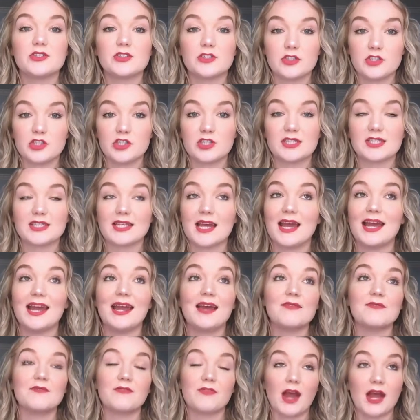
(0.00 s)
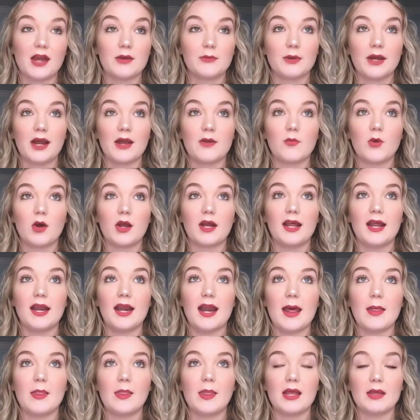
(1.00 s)
search the site and find what I
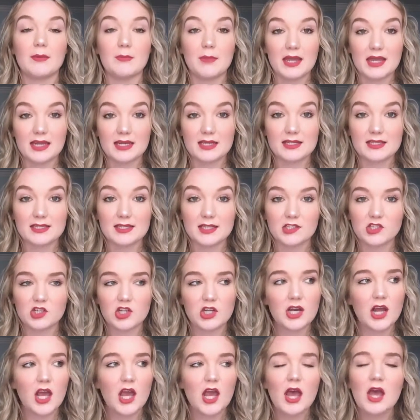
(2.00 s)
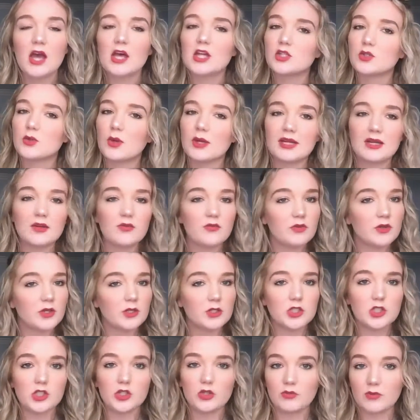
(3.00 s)
wanted and like make a decision. So I didn't
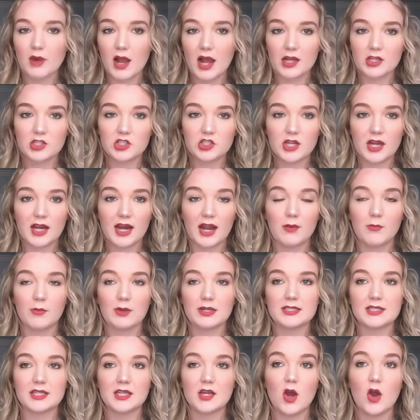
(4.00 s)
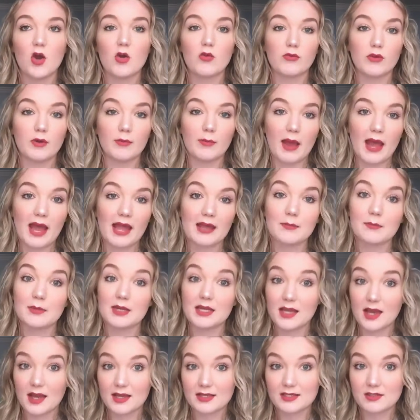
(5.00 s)
feel too rushed, and I wasn't overbuying
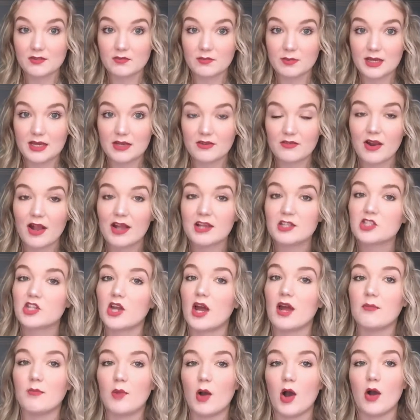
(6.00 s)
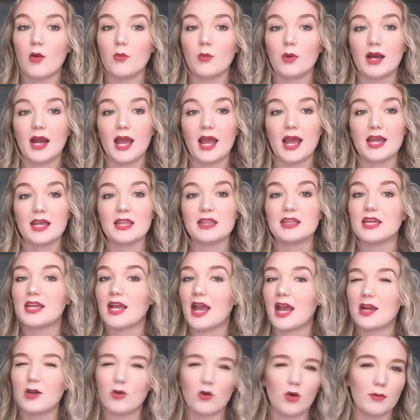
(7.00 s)
because of being rushed. I bought what I
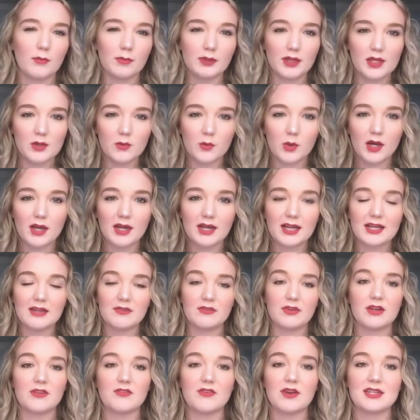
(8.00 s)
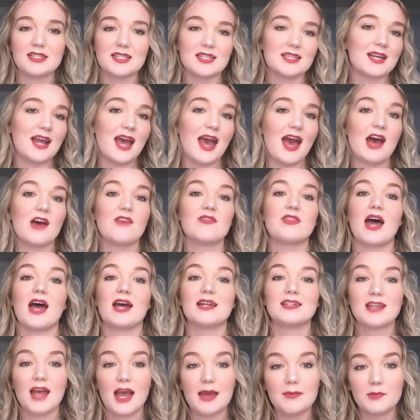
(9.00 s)
think I normally would, even if I didn't have
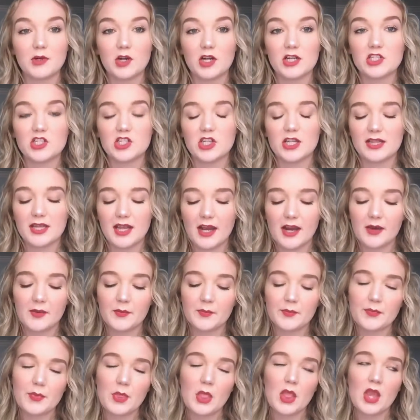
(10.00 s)
that time crunch in there.